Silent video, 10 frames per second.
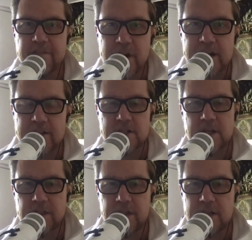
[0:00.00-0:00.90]
friends, I
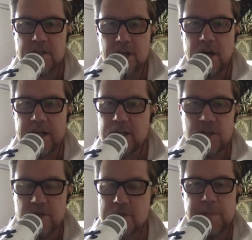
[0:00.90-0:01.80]
think. So I didn't
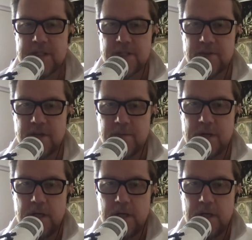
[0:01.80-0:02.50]
do speech and drama.